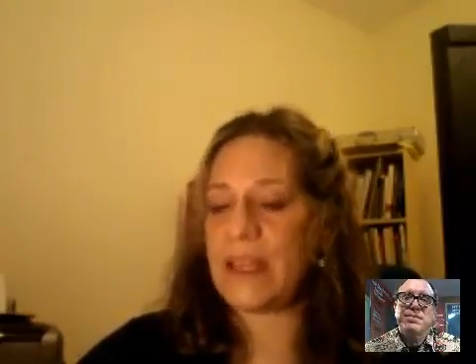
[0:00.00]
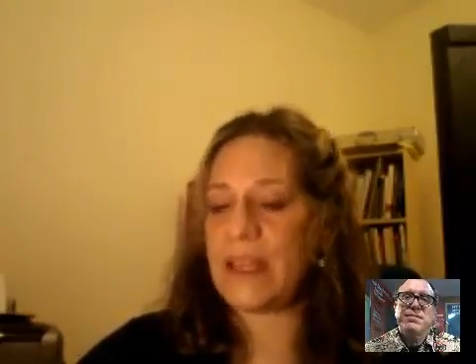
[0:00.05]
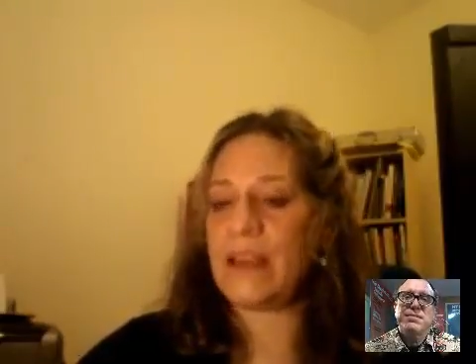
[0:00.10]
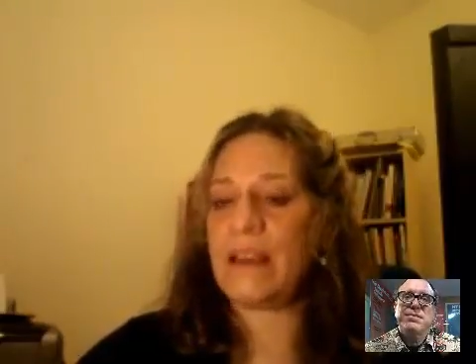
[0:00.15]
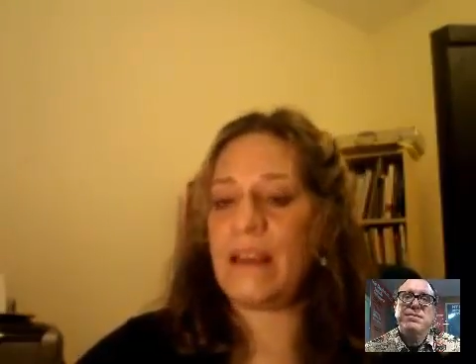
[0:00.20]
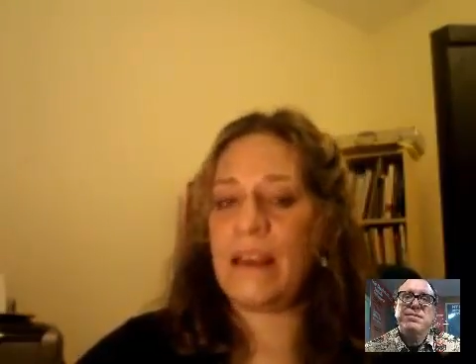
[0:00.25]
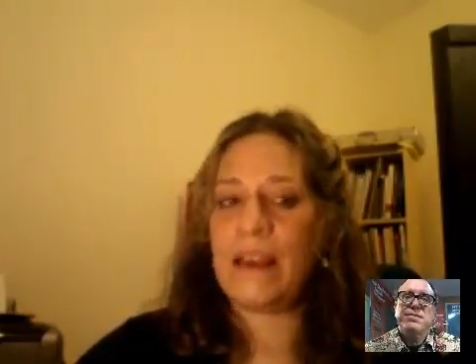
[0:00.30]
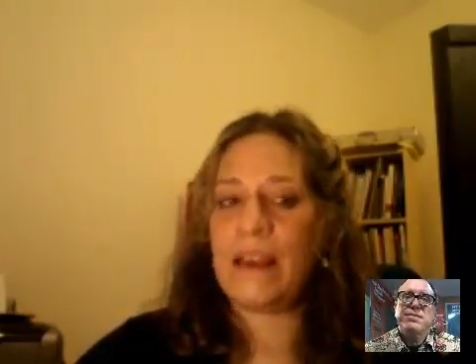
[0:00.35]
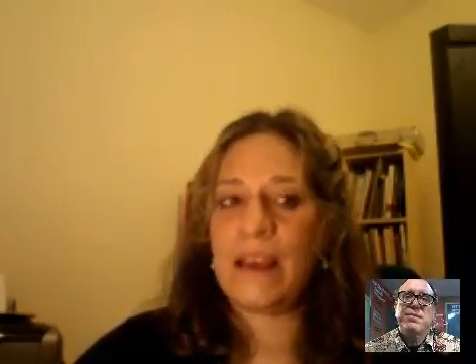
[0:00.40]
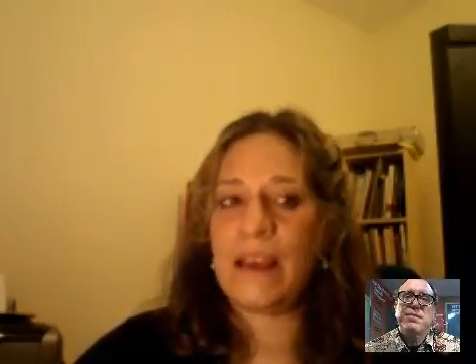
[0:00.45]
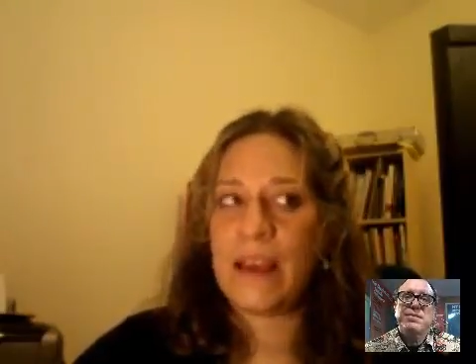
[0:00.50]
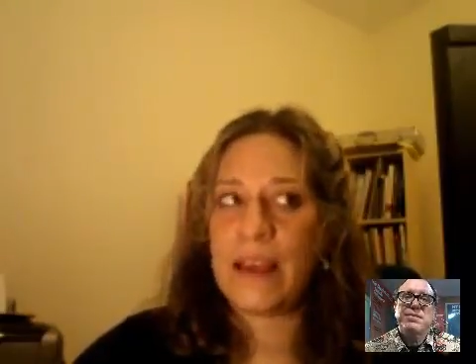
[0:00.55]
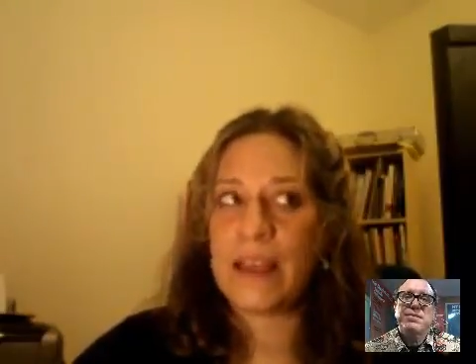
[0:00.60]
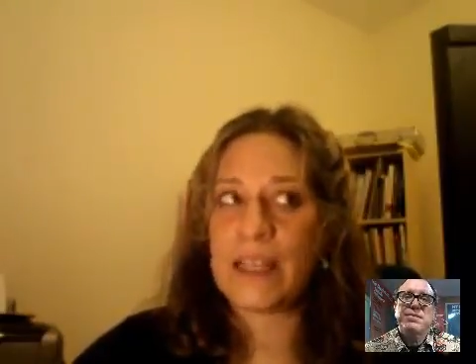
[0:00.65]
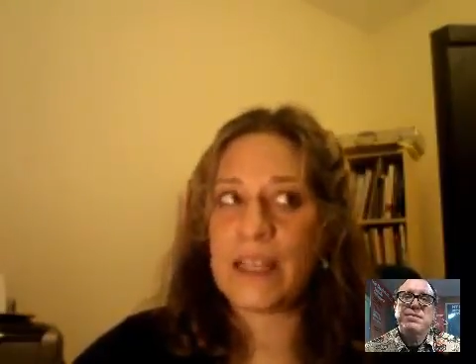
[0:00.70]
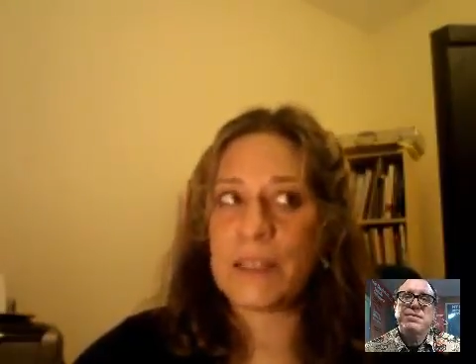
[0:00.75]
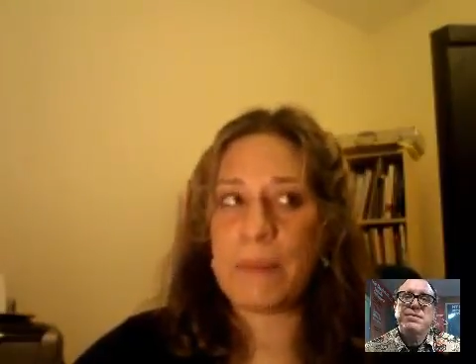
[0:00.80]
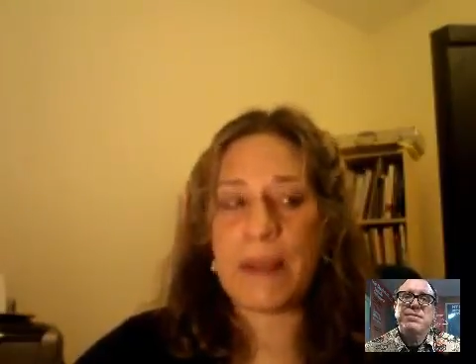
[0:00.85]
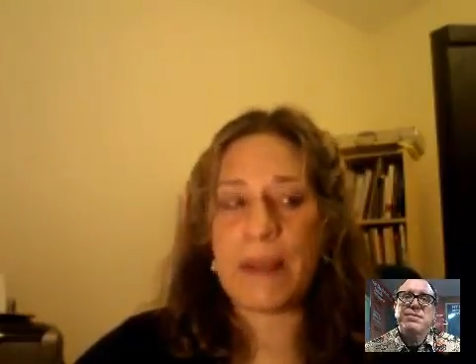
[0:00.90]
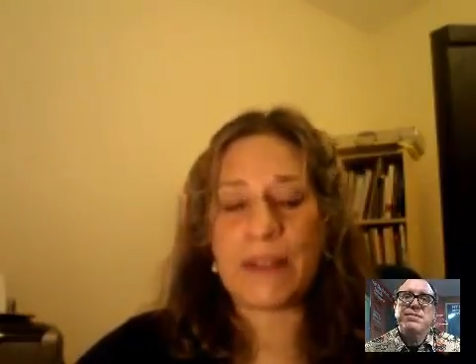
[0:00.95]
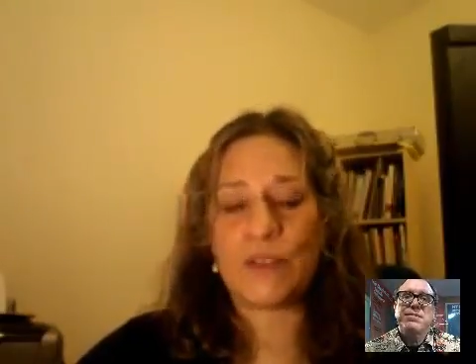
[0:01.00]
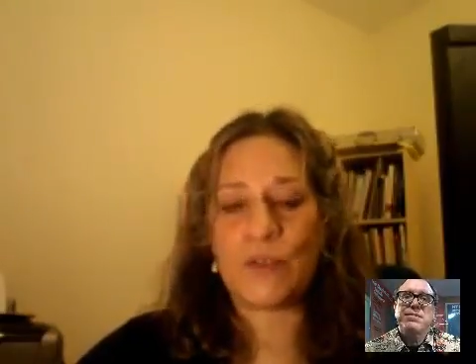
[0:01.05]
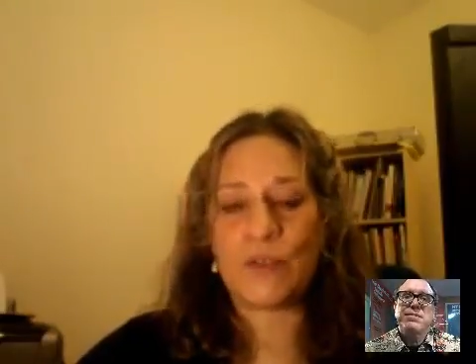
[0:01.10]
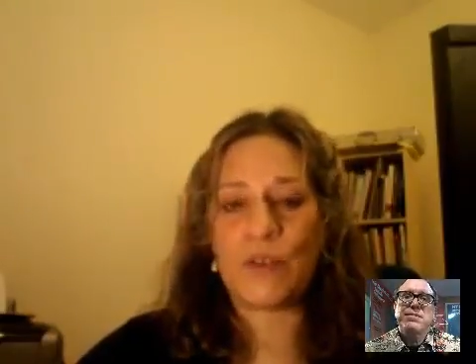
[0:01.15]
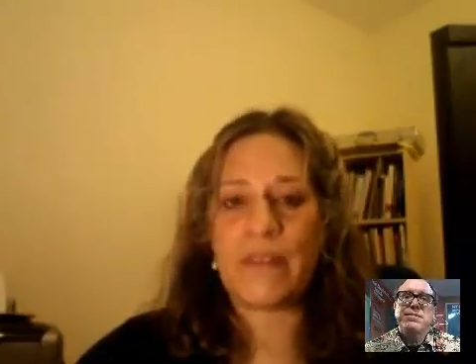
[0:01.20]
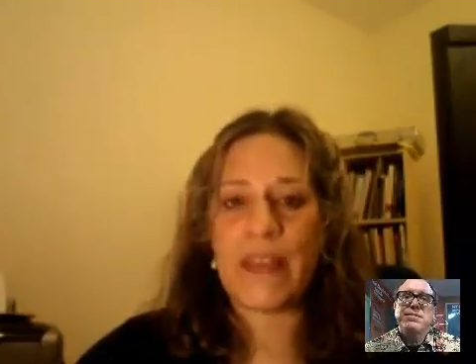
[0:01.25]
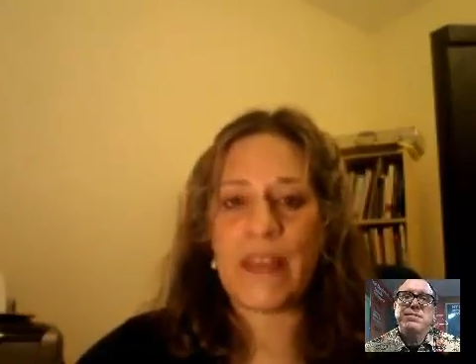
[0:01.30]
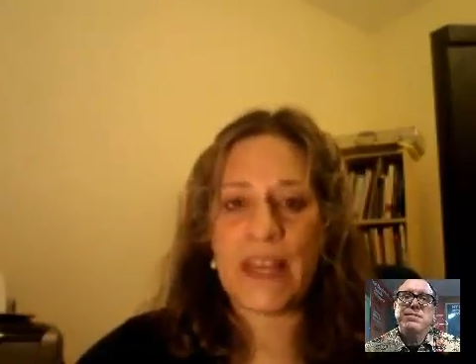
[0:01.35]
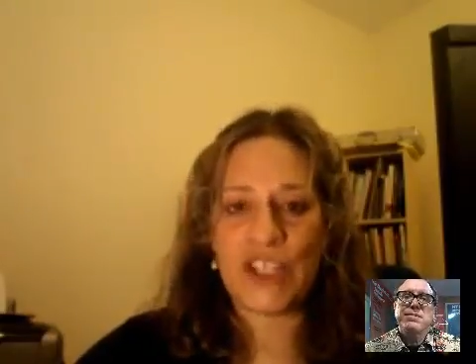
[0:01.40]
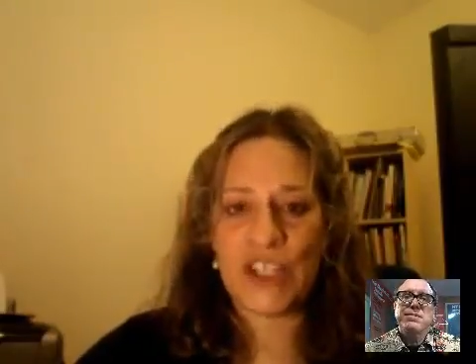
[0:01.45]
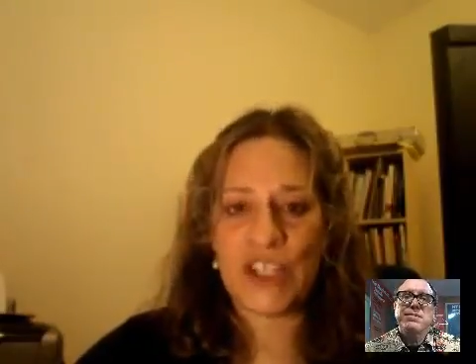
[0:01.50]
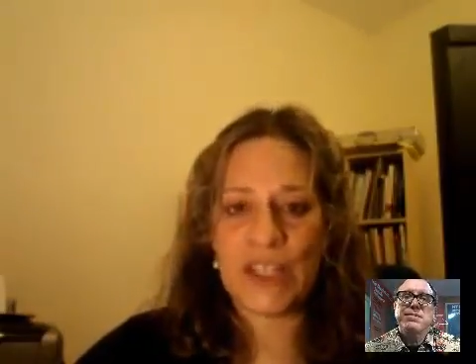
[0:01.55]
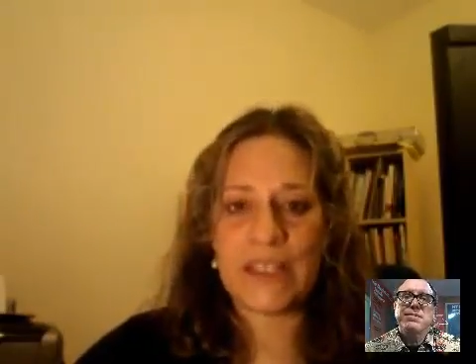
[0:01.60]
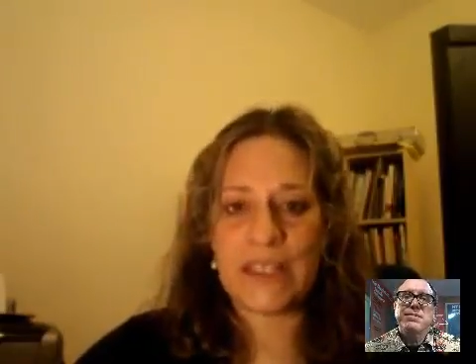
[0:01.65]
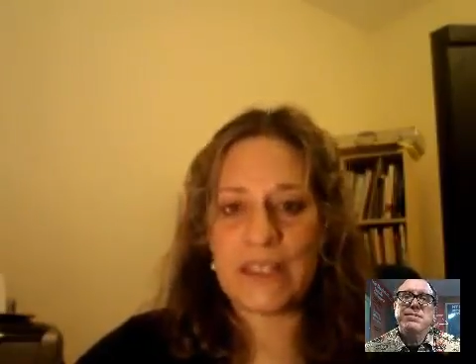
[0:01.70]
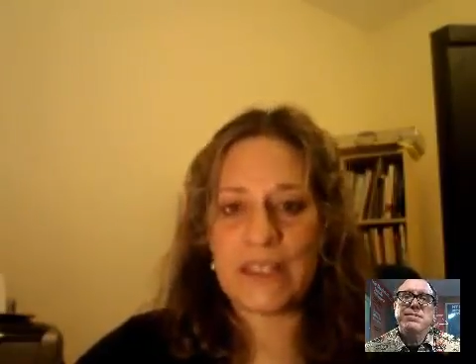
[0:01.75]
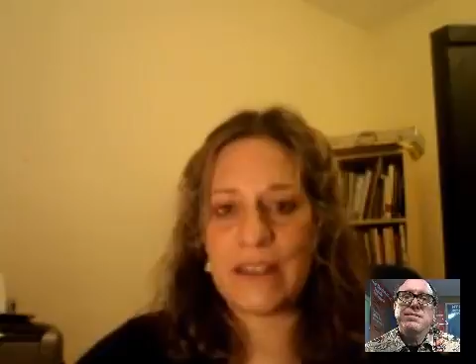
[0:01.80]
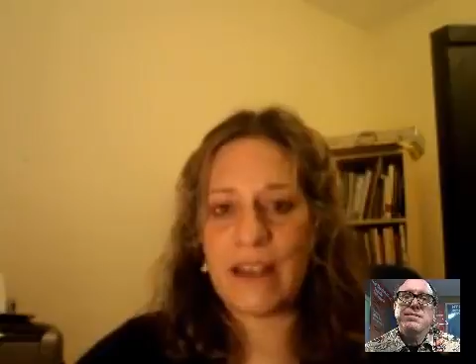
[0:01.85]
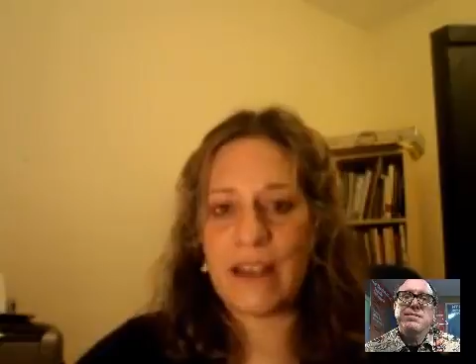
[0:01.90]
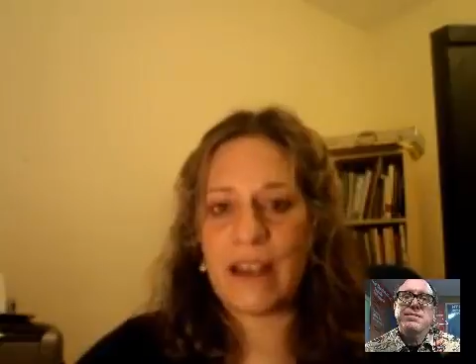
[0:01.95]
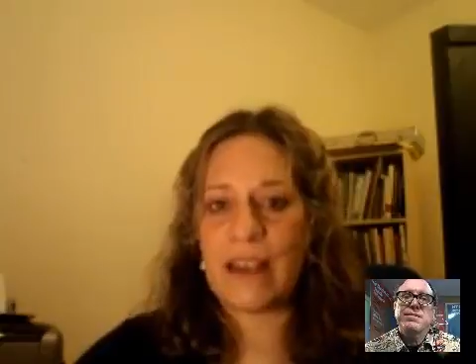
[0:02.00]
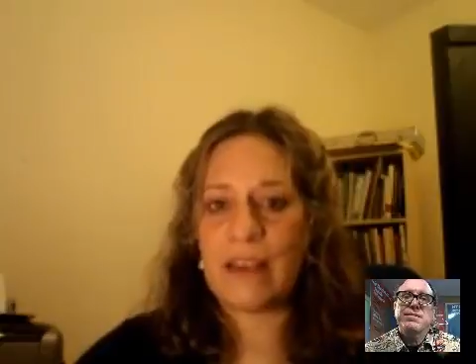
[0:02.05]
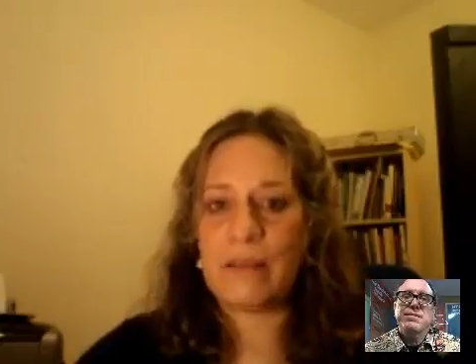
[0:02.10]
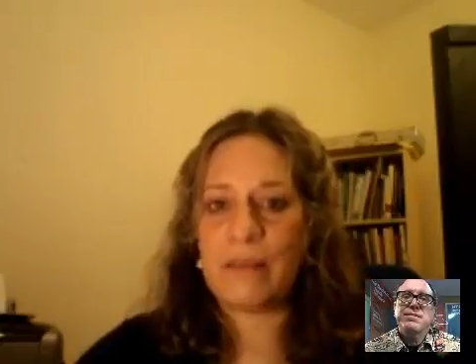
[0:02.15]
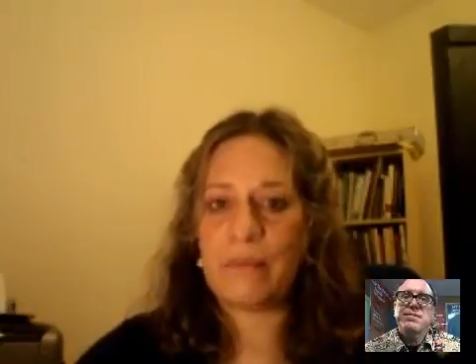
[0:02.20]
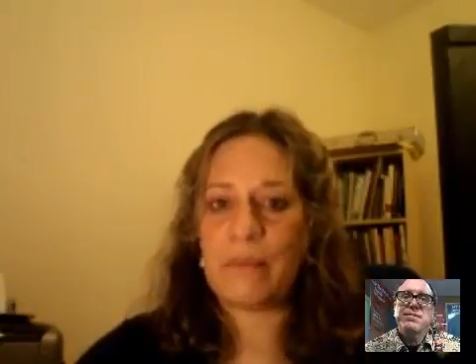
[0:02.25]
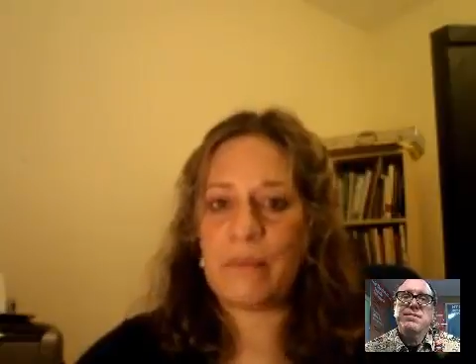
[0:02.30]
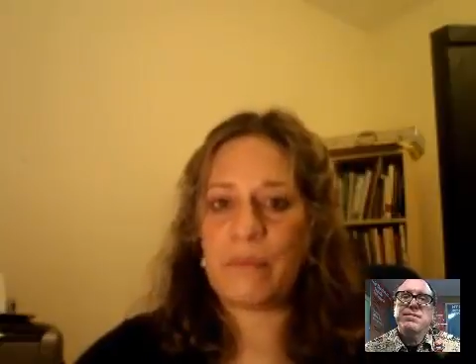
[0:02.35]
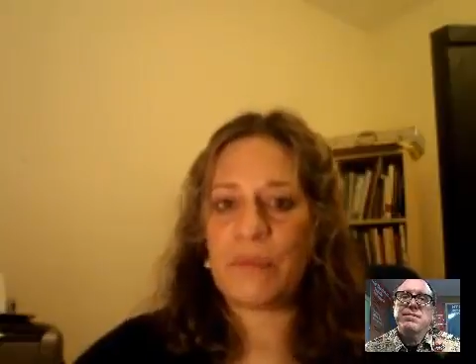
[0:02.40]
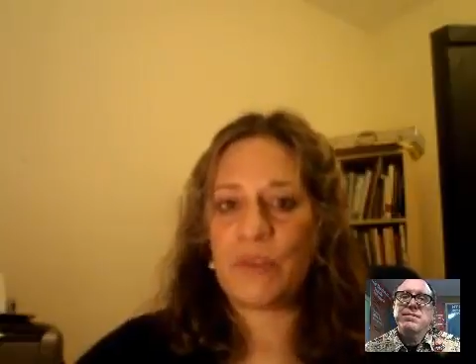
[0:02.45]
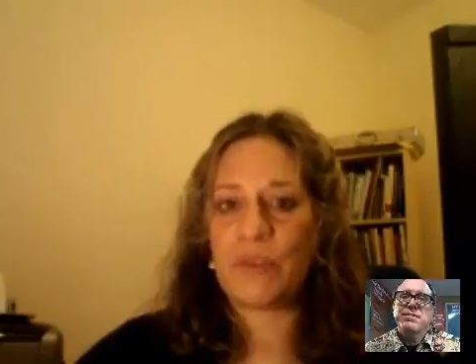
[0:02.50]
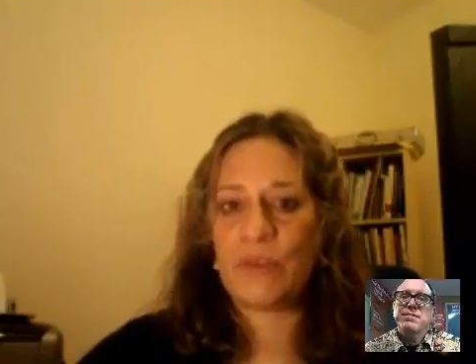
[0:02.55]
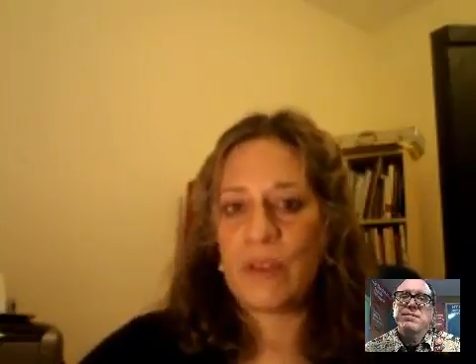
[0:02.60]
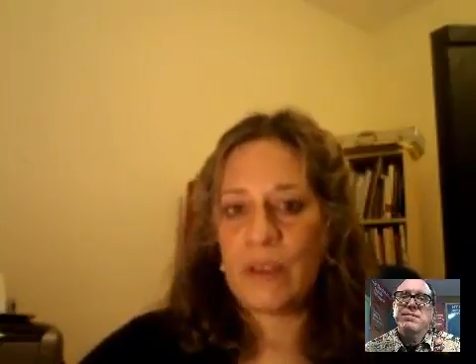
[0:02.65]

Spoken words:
They expect sort of that just-in-time